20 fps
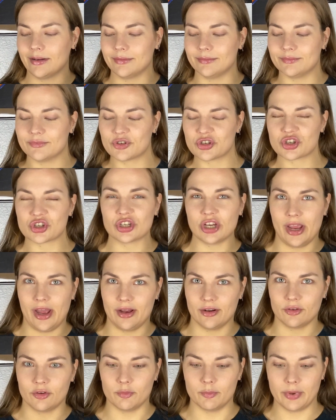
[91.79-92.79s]

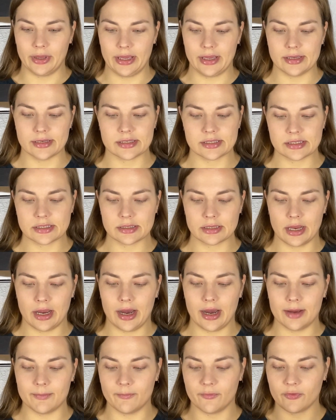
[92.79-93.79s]
shadow base.
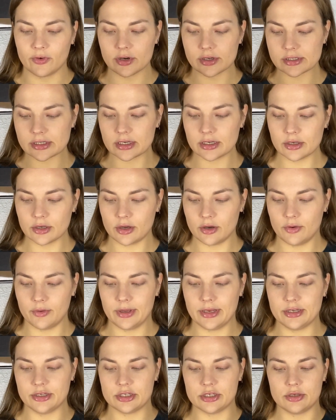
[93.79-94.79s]
I'm first going to go
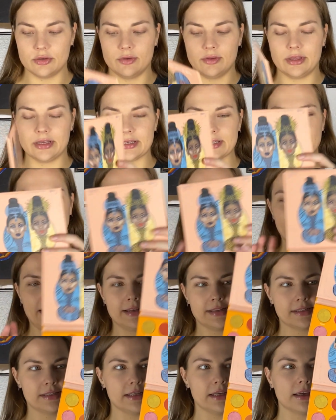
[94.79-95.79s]
into this
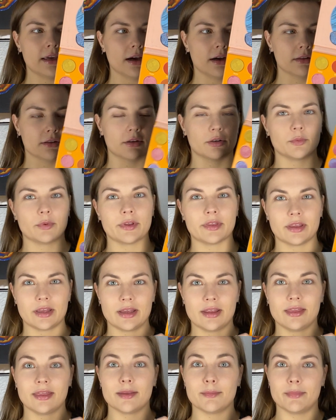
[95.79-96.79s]
Kessie color
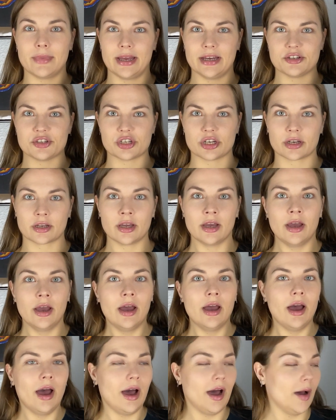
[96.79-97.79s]
within the Magic
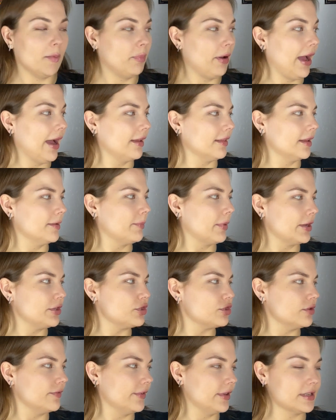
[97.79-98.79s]
palette by
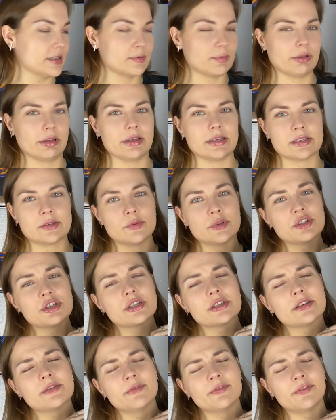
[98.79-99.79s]
Juvia's Place, which
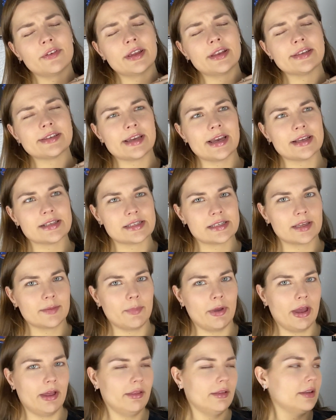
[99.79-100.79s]
is a fantastic
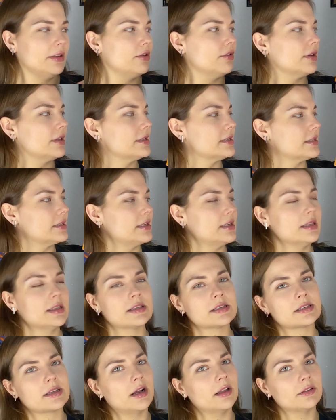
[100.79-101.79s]
palette. You can see
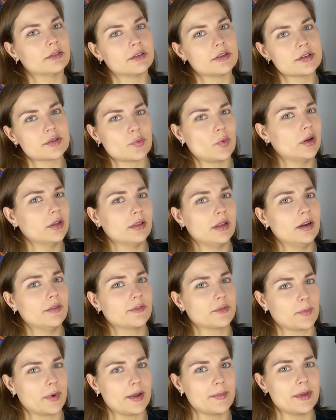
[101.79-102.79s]
this color is well
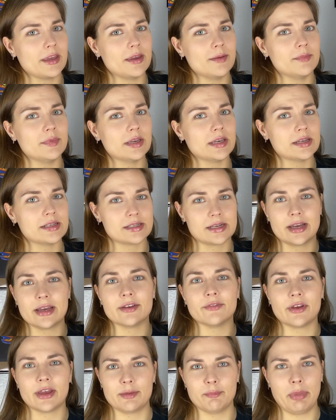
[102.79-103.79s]
loved by me because I
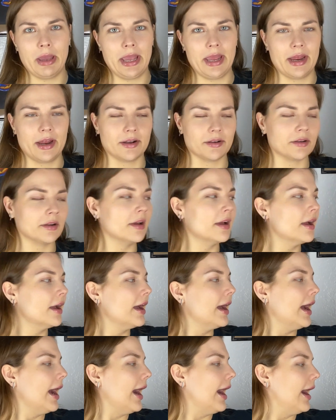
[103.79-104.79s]
have hit pan.
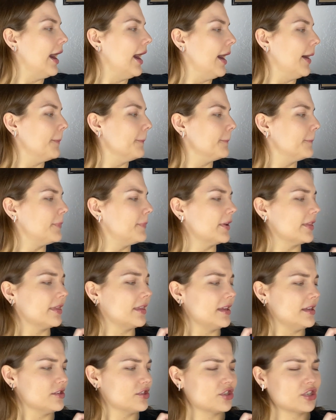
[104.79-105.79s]
But
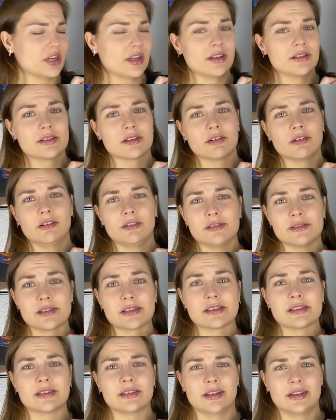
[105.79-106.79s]
these shades are all
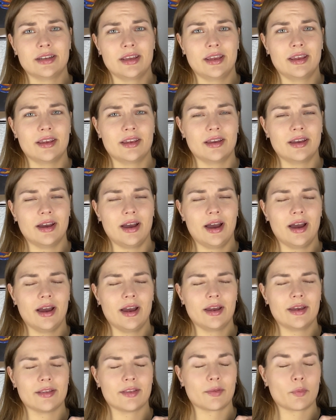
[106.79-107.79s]
stunning.
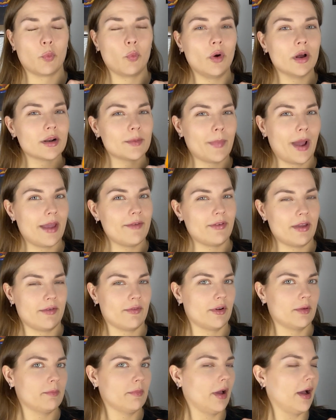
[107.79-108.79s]
It's one of my
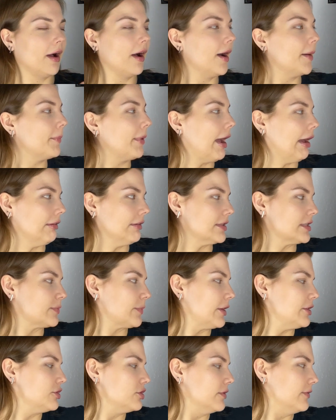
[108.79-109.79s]
favorite palettes
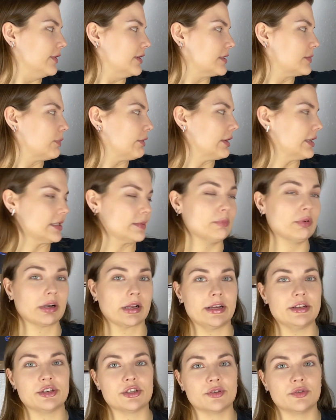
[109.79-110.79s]
by Juvia's Place, but
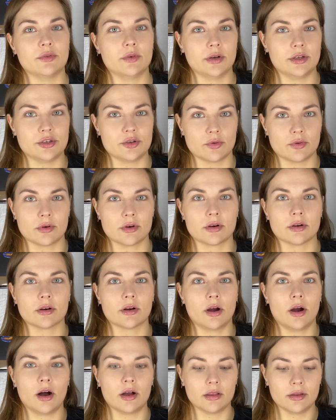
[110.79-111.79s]
I do adore
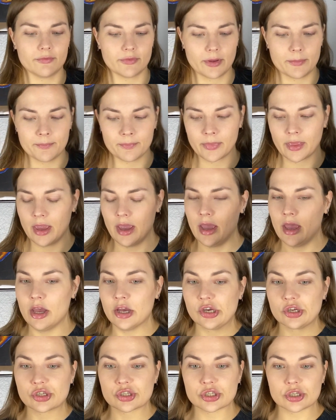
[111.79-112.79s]
all of them.
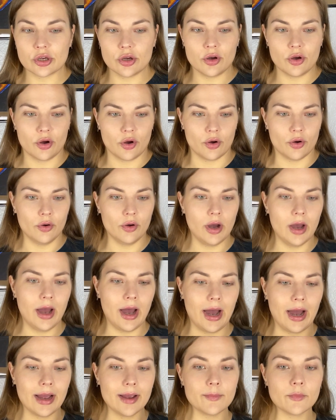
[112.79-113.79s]
So
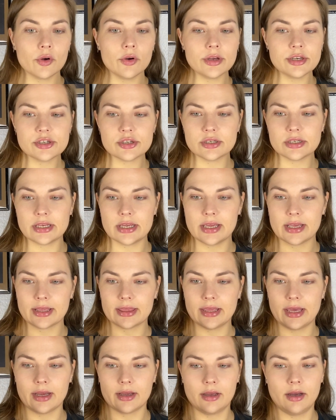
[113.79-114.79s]
I'm going to take
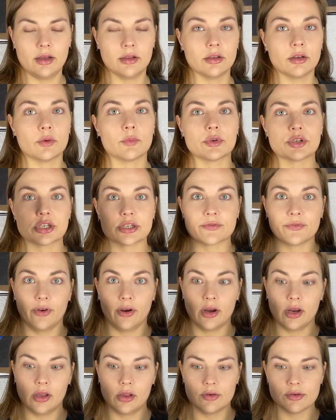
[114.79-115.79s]
that color, which is
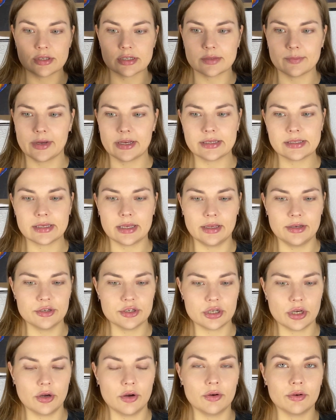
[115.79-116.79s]
very close to my skin
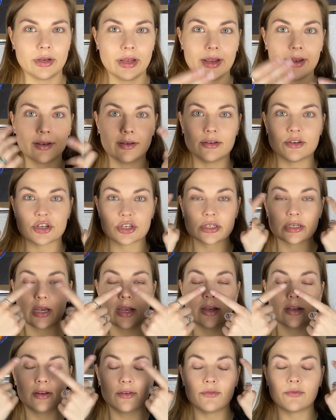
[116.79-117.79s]
tone, and just
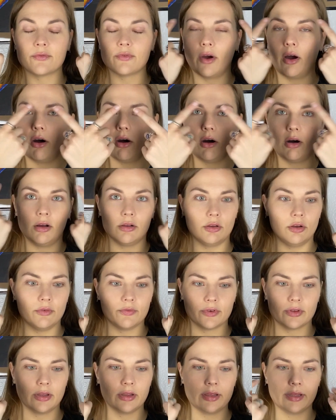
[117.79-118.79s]
kind of all
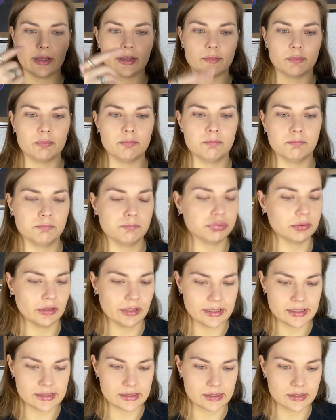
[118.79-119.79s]
over the lid
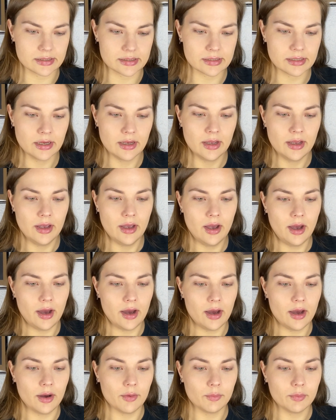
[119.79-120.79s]
place it.
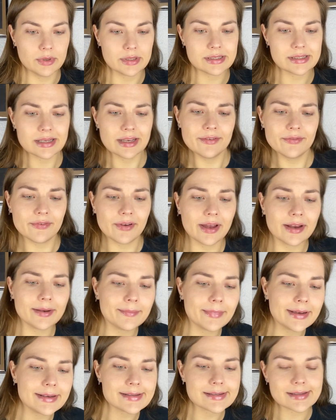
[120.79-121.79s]
Once I find
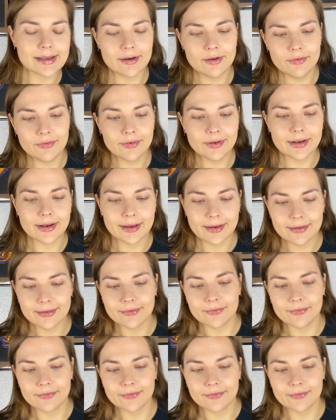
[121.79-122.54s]
myself a nice